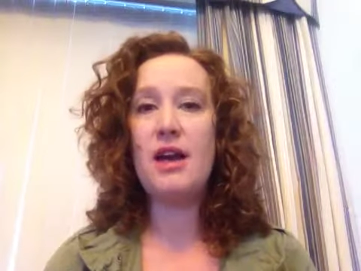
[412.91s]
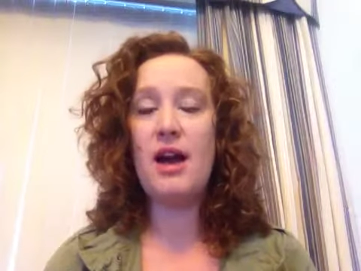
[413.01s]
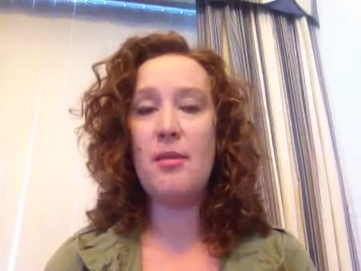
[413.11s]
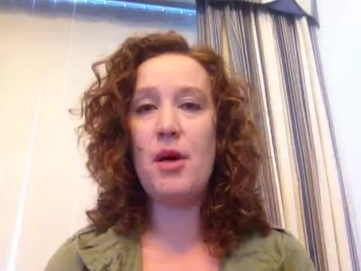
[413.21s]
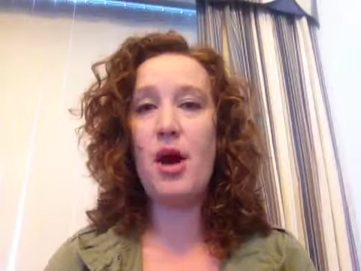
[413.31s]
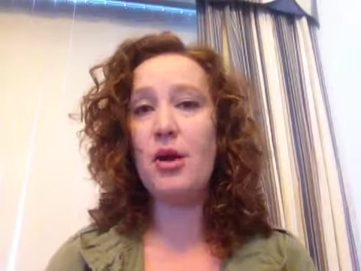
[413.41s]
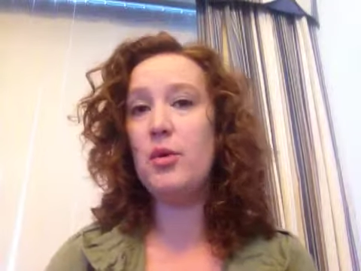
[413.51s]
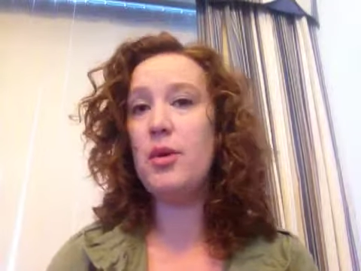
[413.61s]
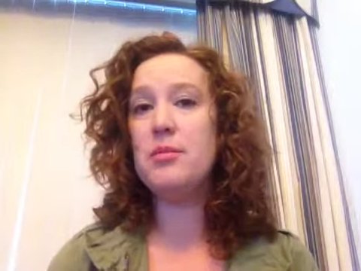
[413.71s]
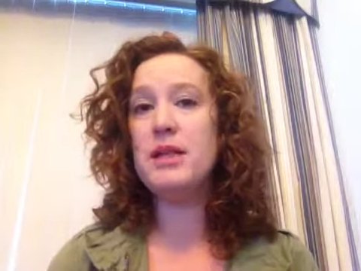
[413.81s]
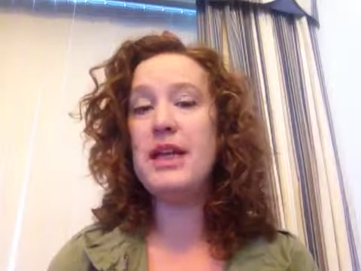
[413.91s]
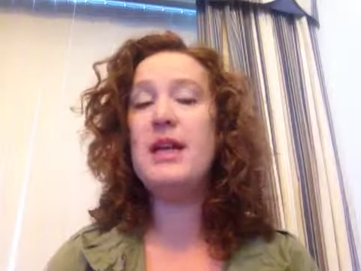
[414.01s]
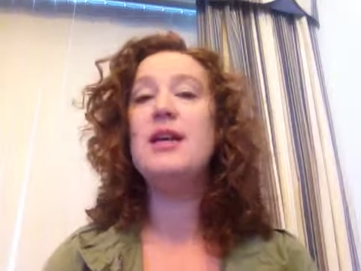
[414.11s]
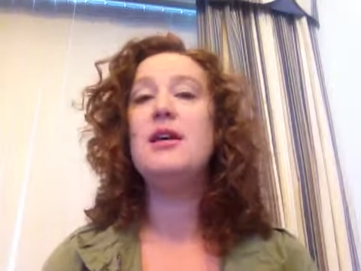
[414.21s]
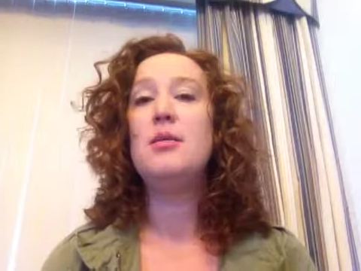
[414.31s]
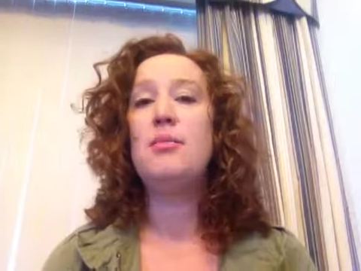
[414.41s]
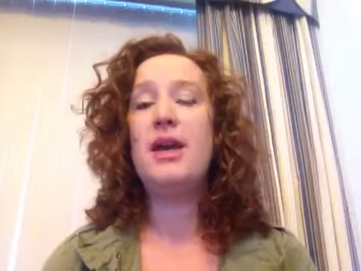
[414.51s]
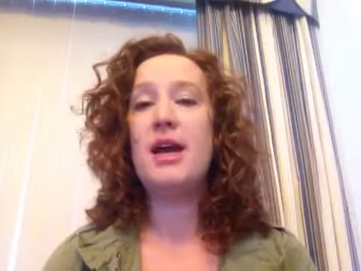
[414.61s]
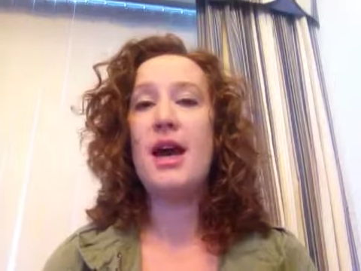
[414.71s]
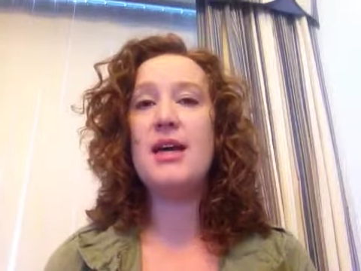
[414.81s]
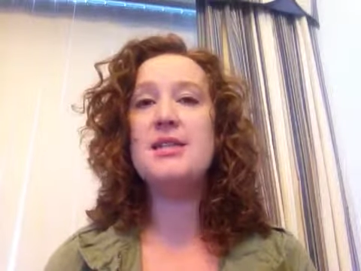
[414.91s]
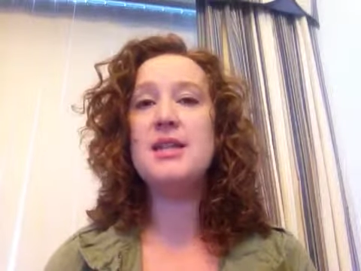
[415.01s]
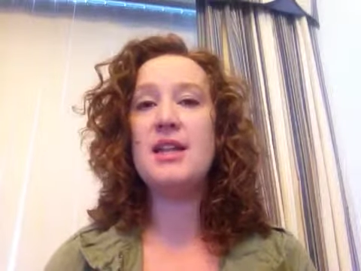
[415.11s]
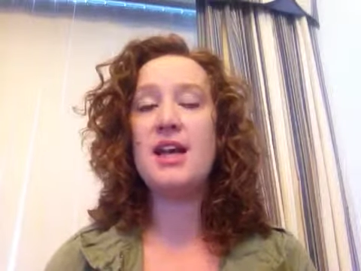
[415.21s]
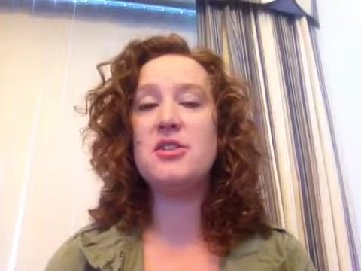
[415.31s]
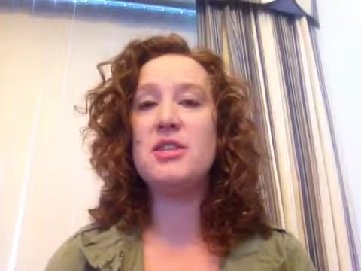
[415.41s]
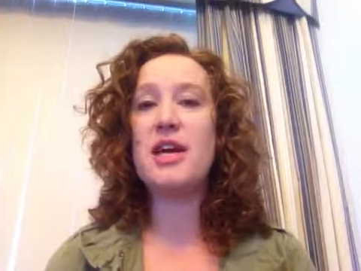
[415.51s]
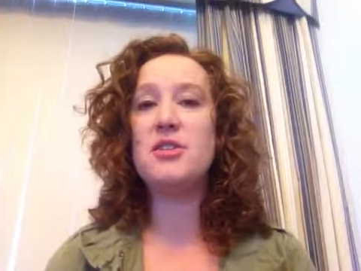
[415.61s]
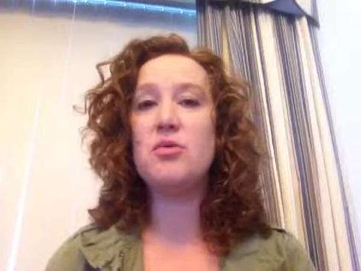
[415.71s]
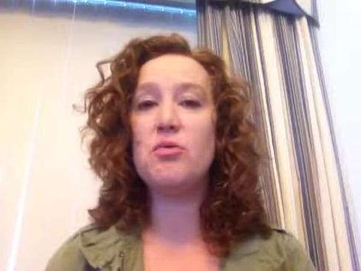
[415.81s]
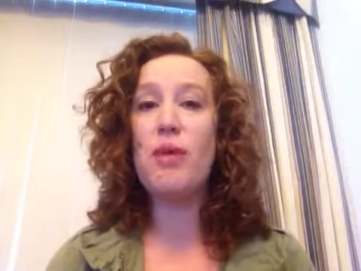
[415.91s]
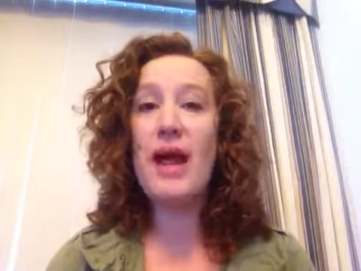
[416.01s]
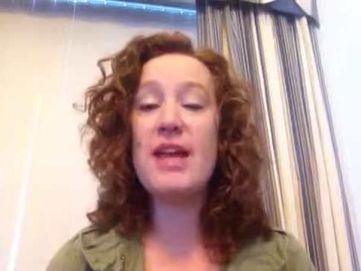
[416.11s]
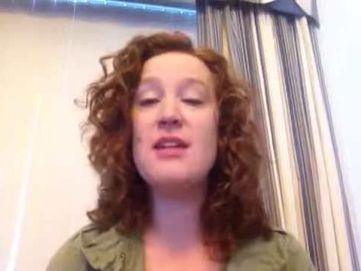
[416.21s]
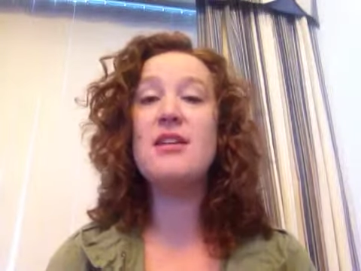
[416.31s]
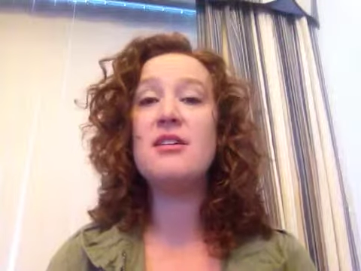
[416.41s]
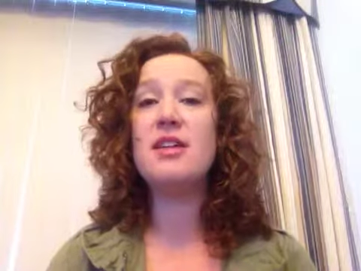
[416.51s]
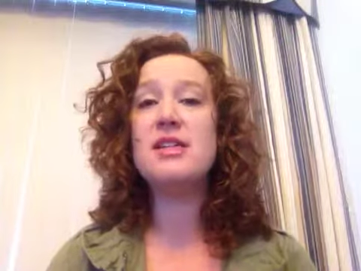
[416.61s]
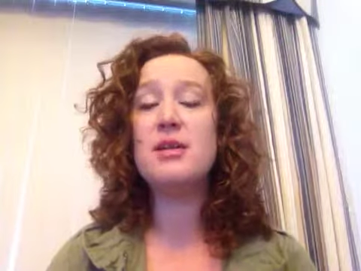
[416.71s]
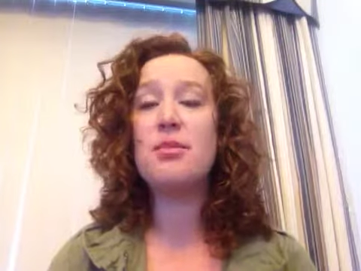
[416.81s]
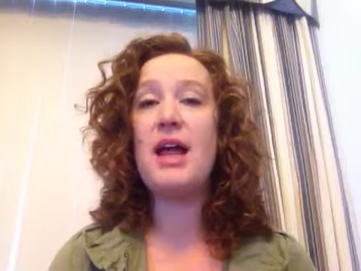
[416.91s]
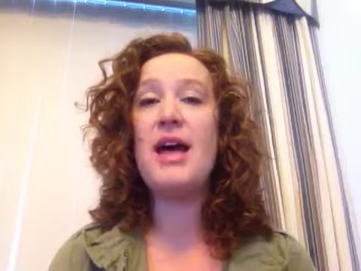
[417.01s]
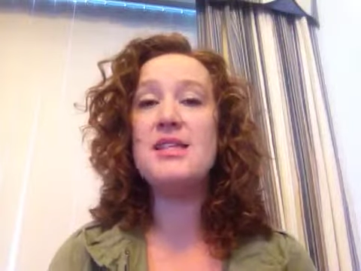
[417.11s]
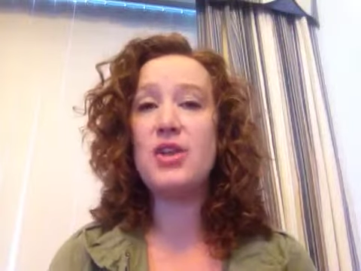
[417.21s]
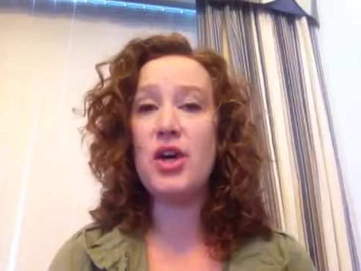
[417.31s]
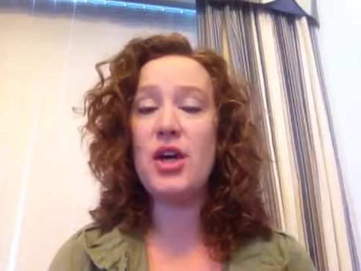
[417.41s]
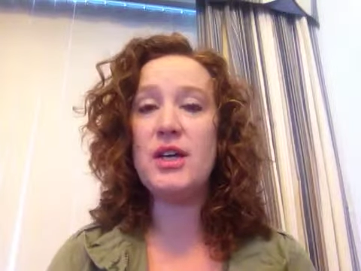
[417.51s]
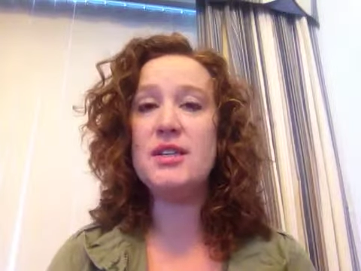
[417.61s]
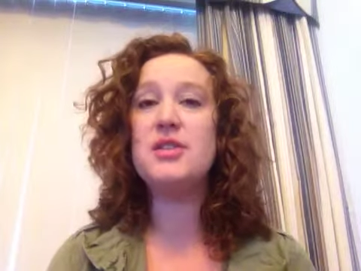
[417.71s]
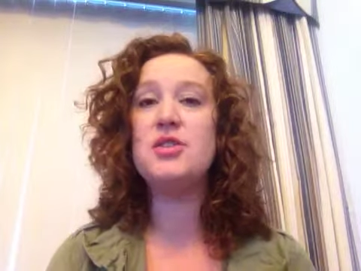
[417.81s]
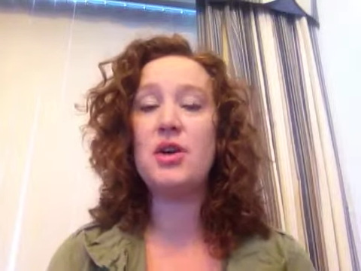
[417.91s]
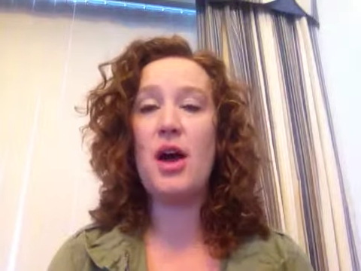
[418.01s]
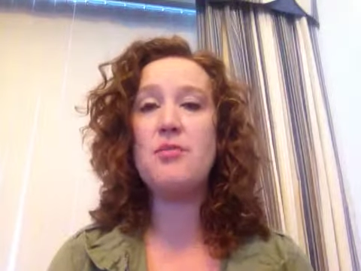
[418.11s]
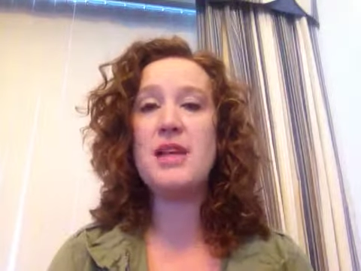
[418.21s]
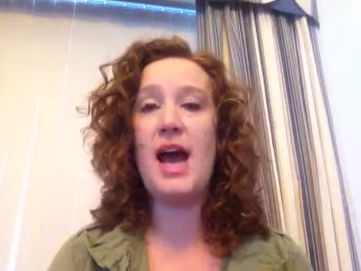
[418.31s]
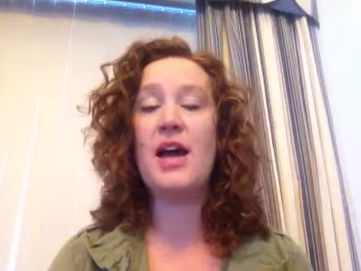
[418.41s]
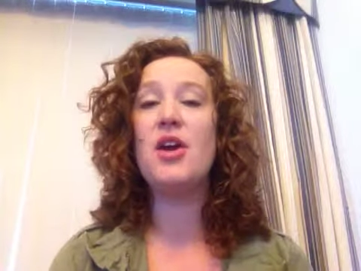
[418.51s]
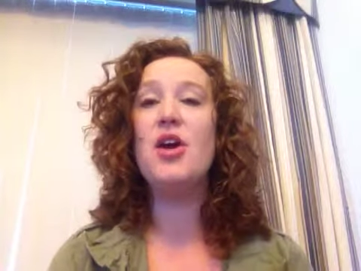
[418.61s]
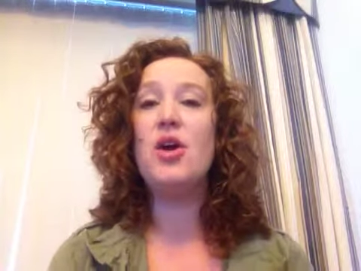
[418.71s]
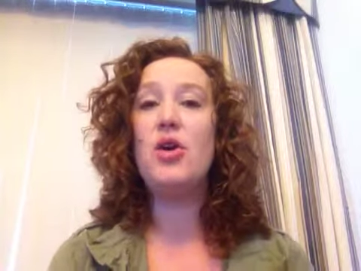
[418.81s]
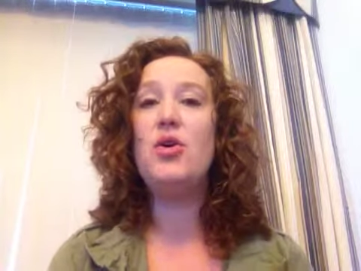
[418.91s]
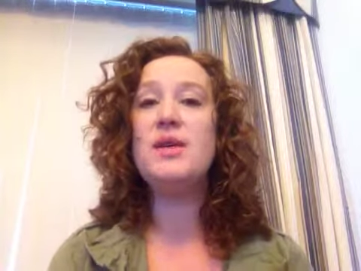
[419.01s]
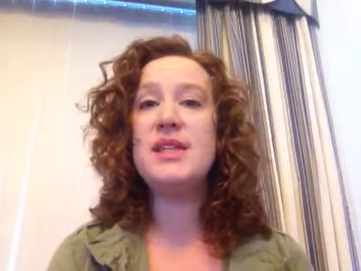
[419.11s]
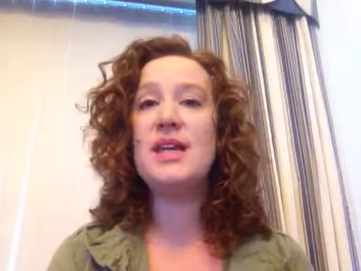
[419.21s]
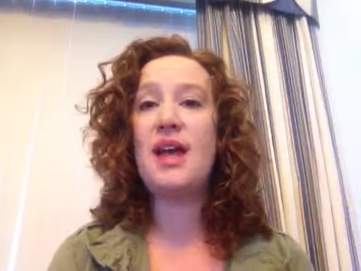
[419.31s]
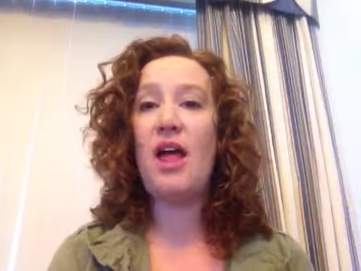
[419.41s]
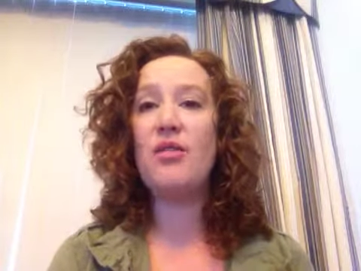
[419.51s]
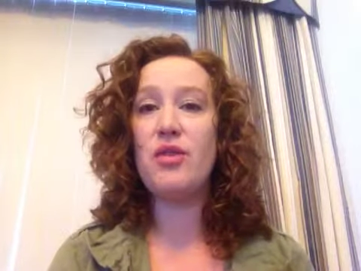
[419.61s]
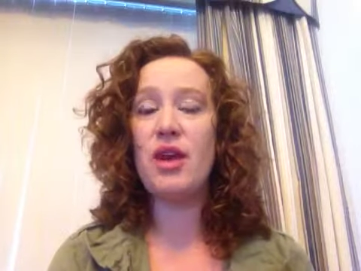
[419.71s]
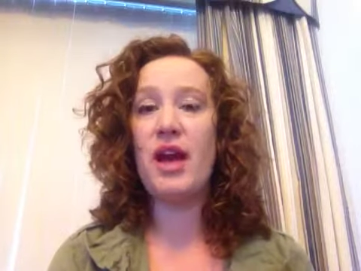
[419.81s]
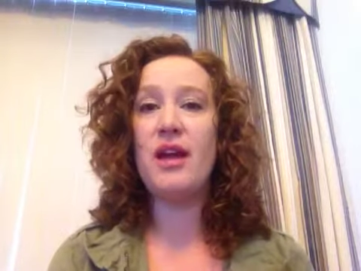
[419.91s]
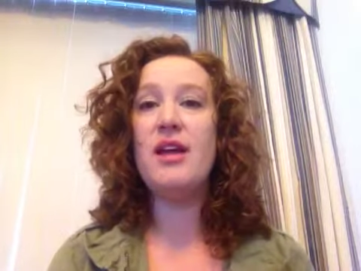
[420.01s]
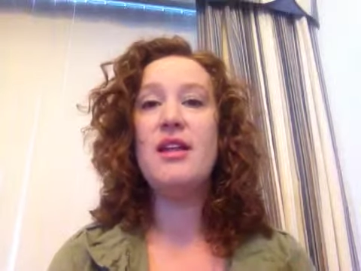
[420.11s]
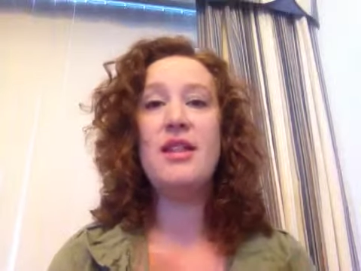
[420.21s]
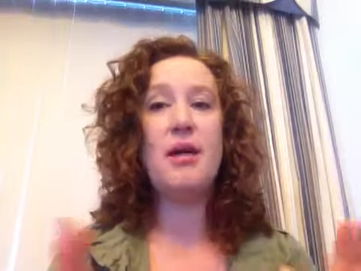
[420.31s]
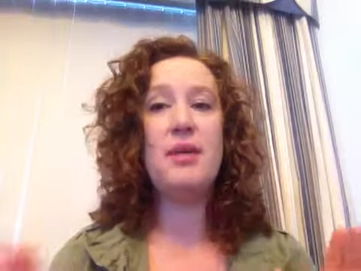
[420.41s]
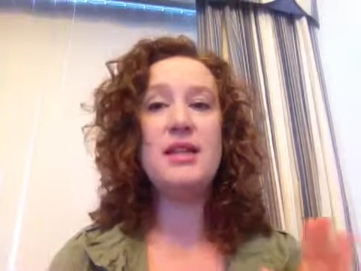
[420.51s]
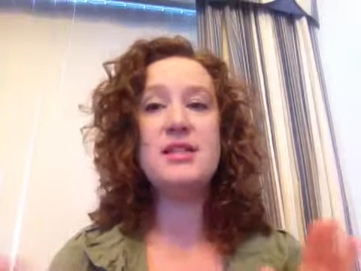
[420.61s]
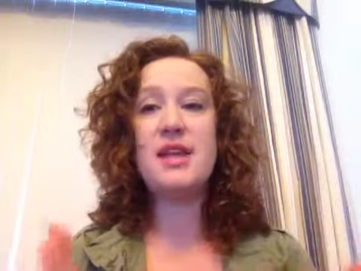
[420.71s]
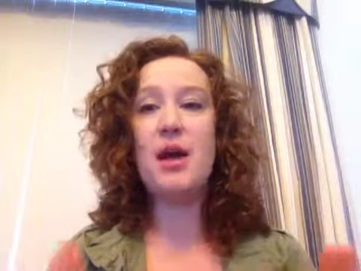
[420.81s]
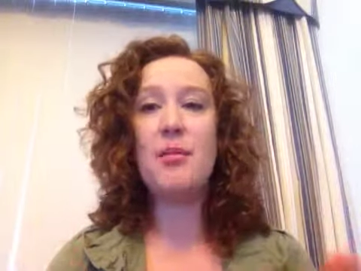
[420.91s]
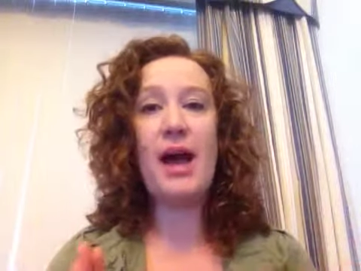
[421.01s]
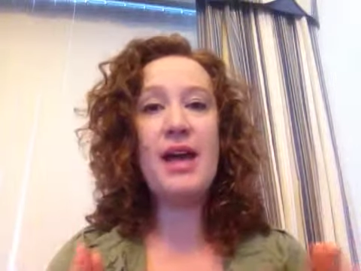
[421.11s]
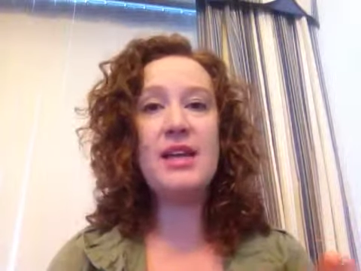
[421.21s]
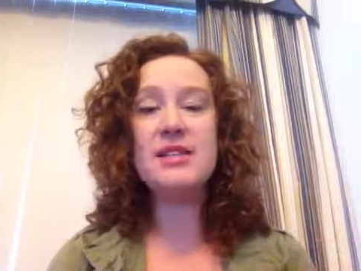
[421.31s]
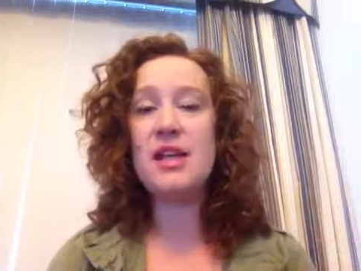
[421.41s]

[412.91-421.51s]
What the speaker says: arguably, because Electrotex regularly supplies goods to ComTAC, who is in California. That means they are buying and